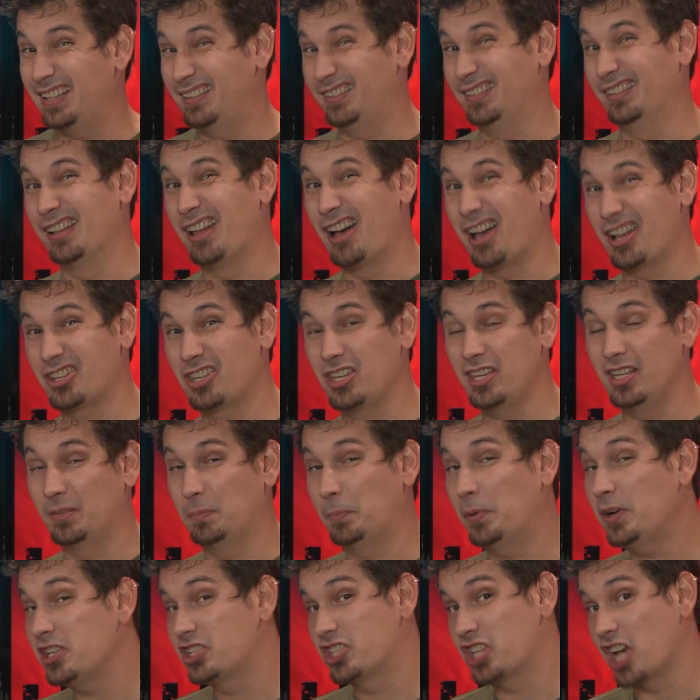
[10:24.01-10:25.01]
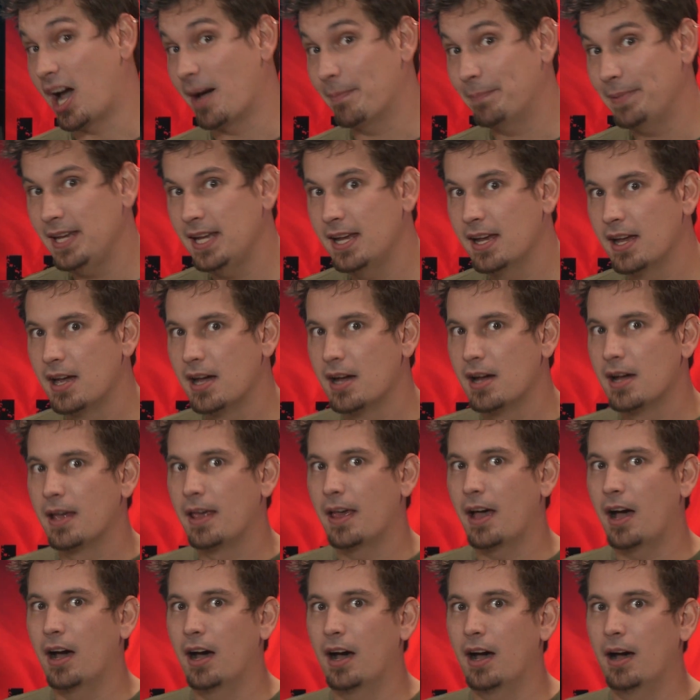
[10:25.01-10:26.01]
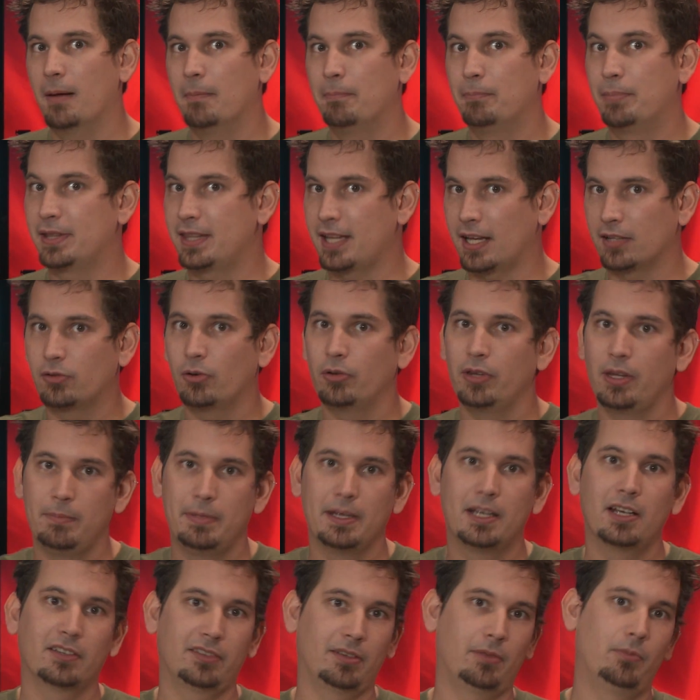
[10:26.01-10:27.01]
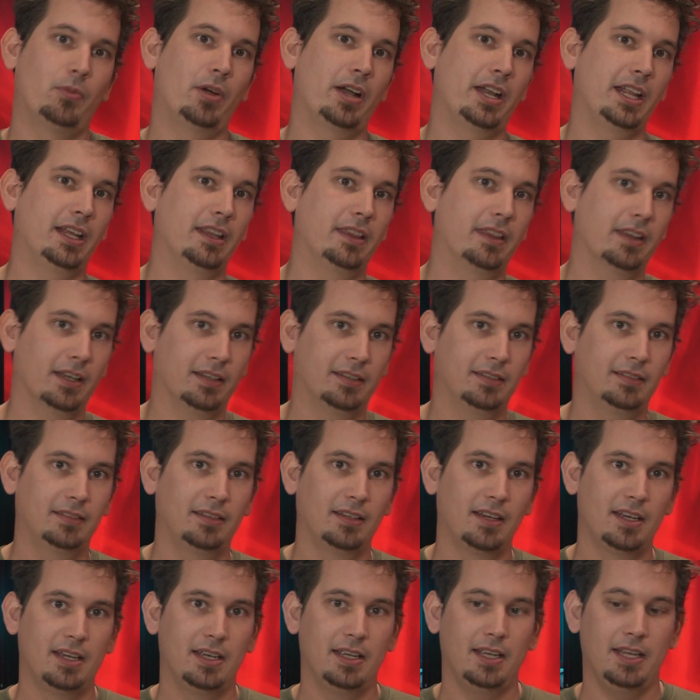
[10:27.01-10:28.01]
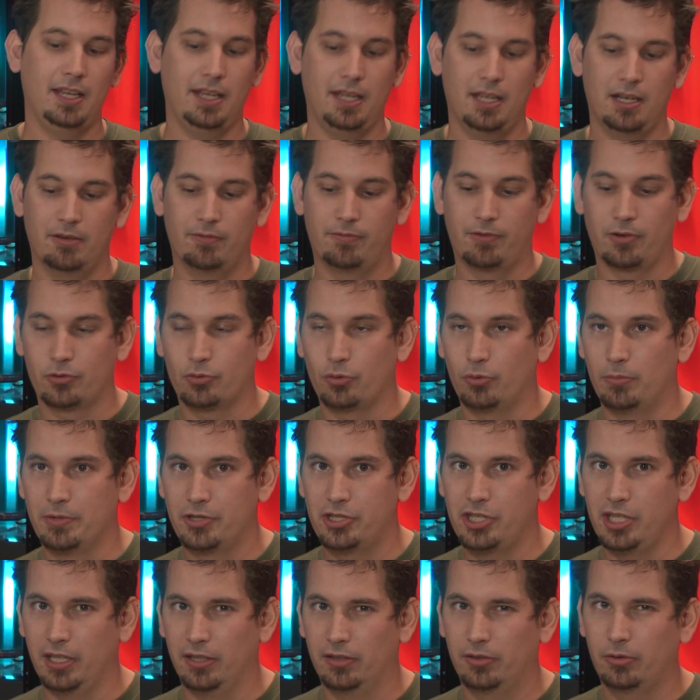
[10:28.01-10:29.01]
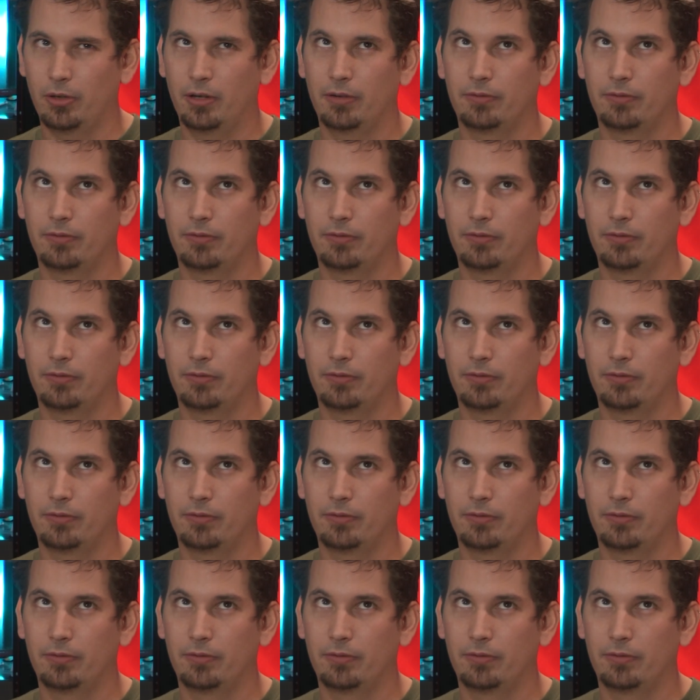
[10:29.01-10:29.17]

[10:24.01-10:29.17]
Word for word: It's a lot, it's pretty choppy, uh, but that's only because I'm running this in a virtual machine. So